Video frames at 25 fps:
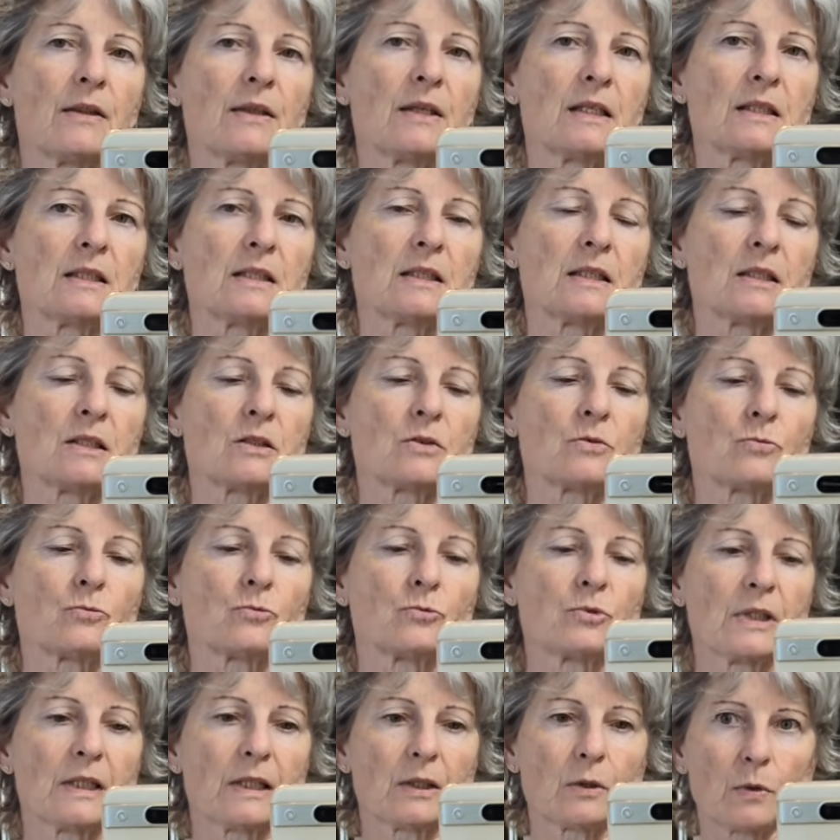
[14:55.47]
This is
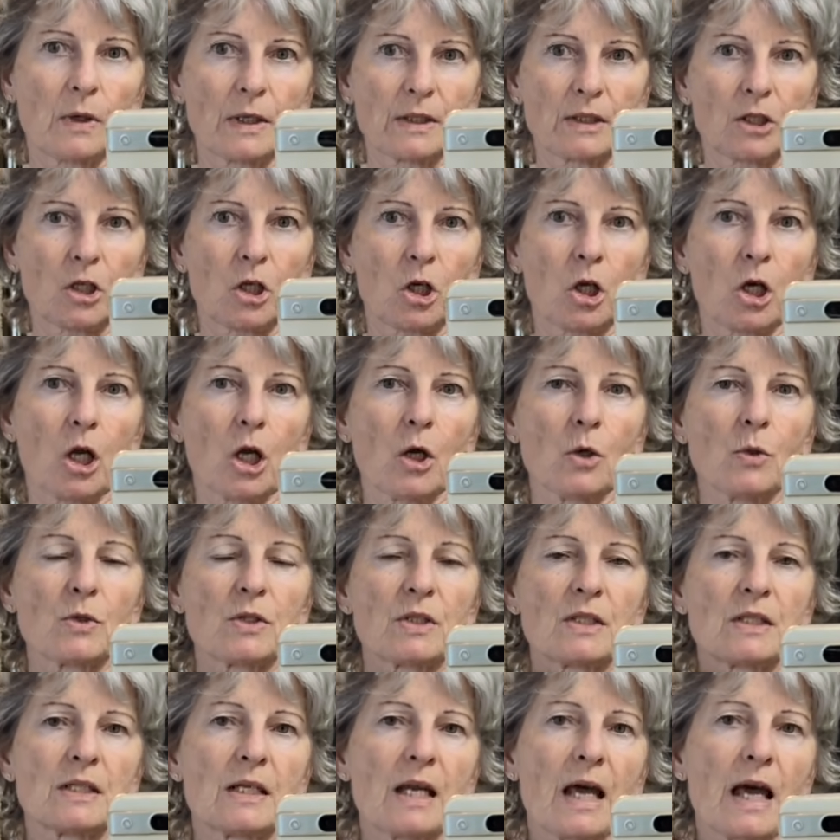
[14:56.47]
really quite a
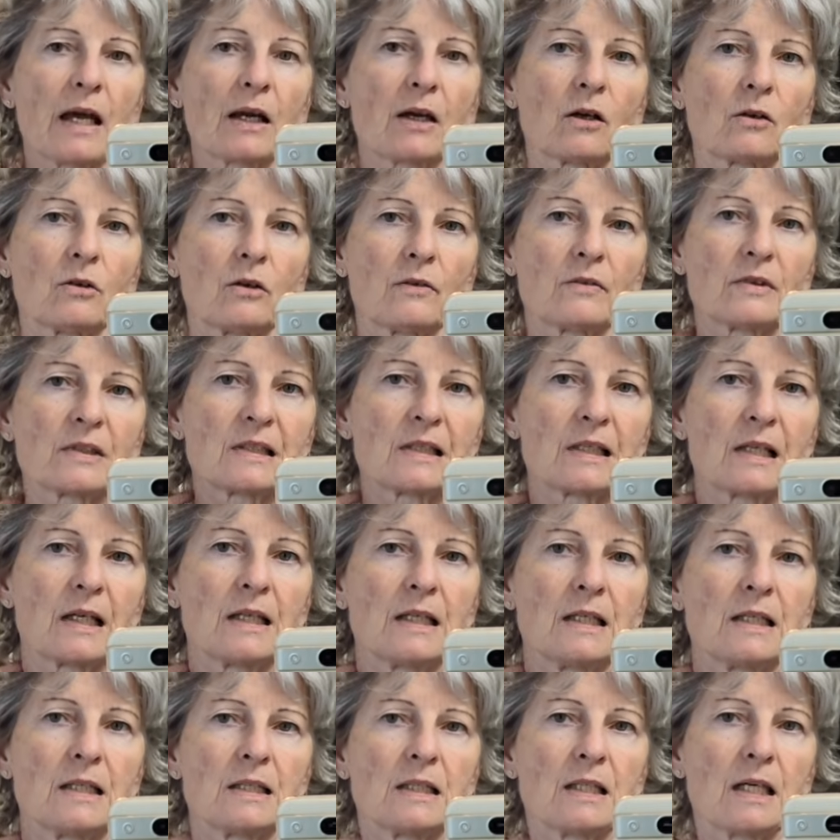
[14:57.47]
close neck, and obviously
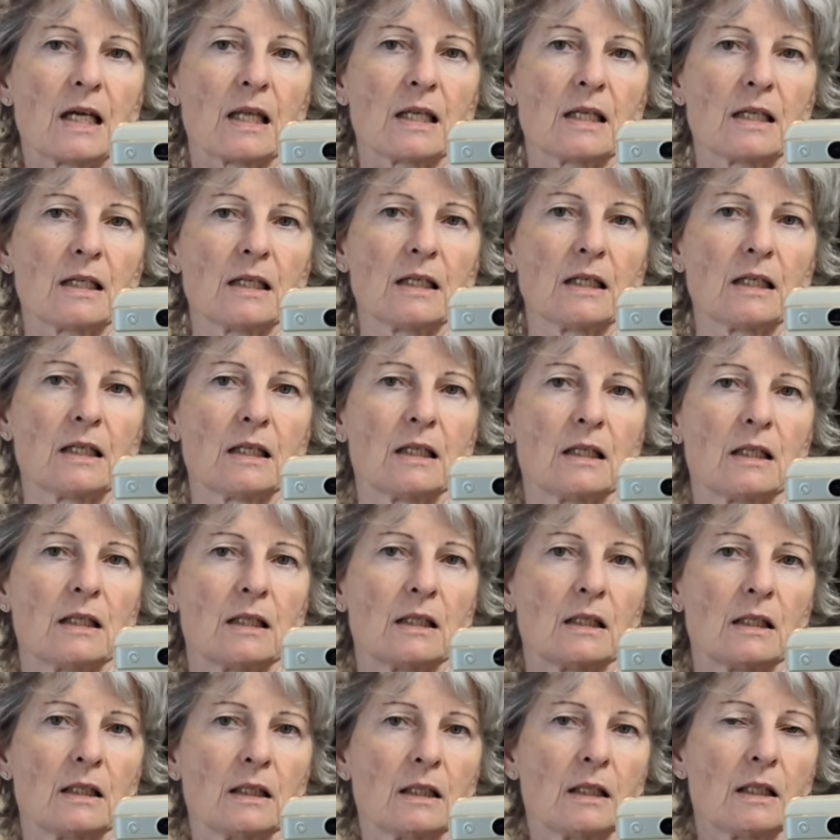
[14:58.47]
I need to get the
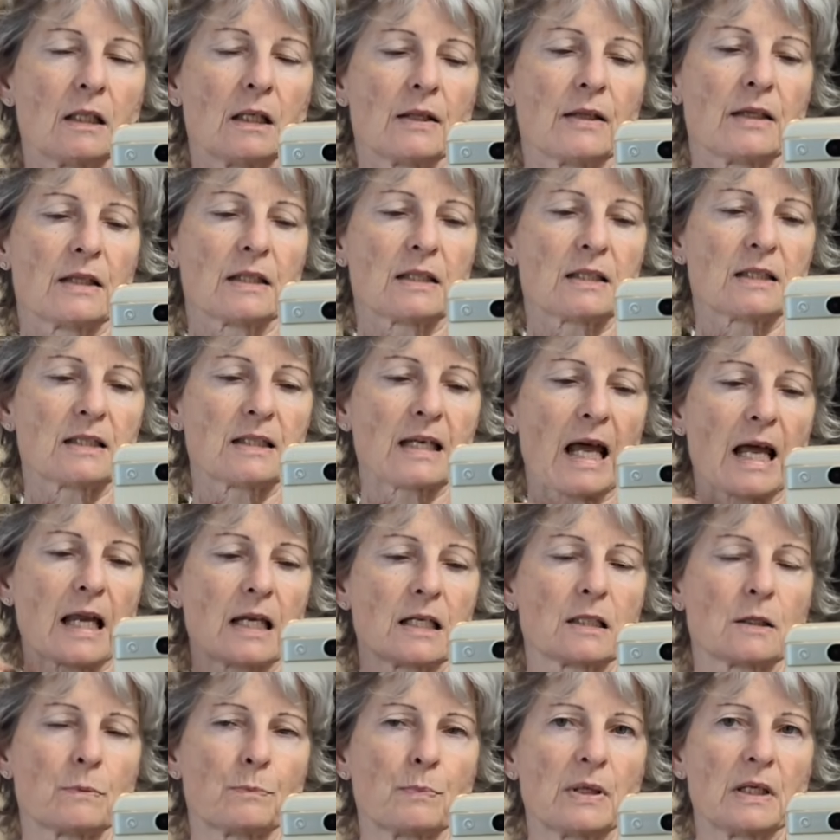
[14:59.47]
the
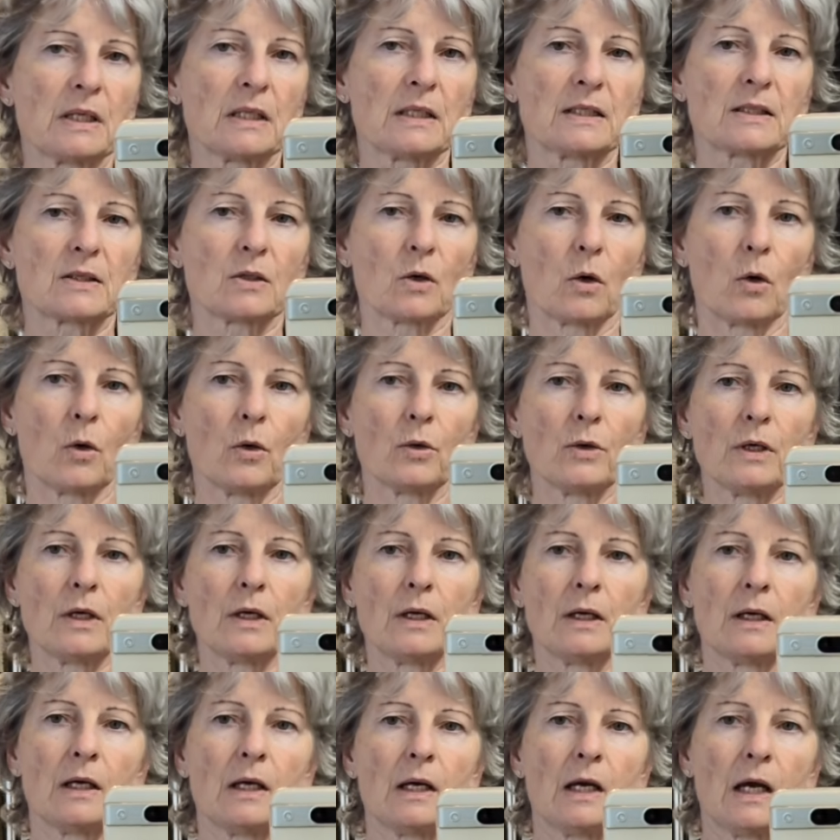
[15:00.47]
stand piece
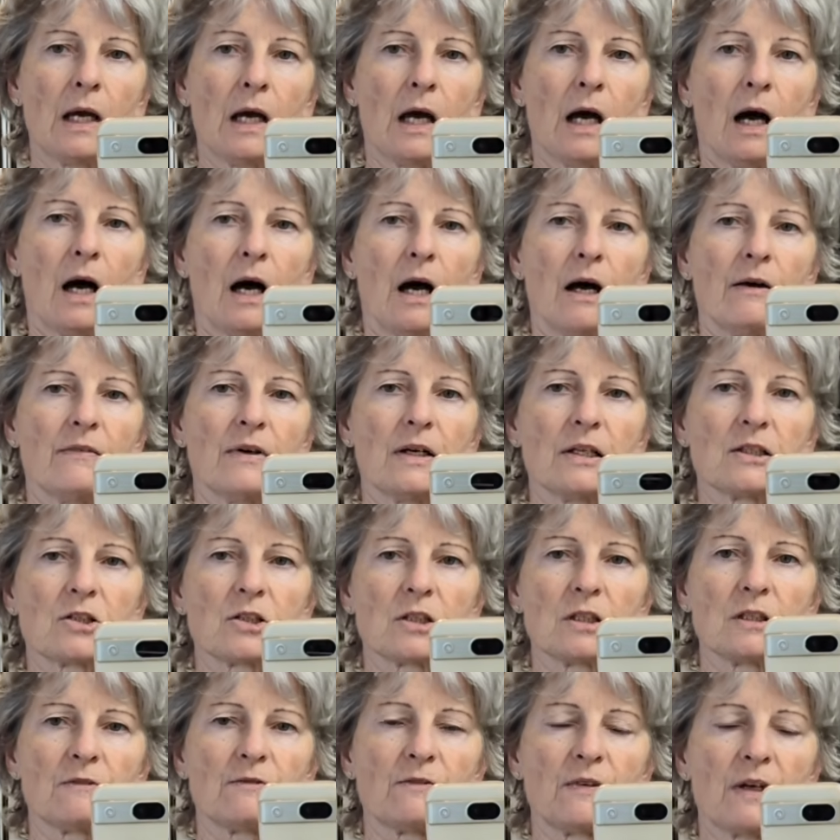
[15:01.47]
on, I've
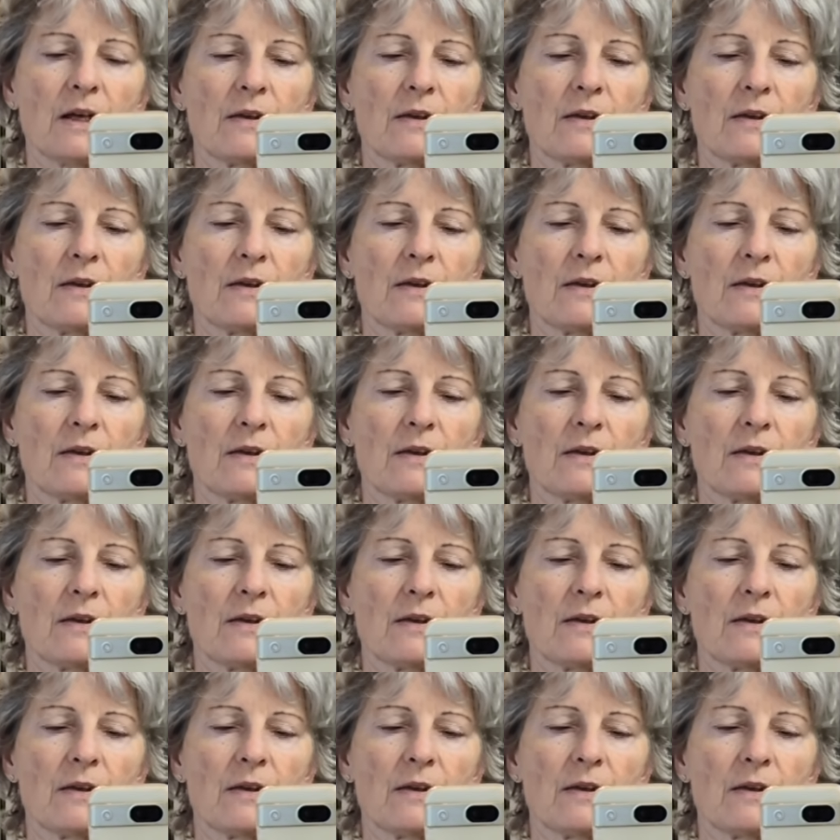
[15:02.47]
actually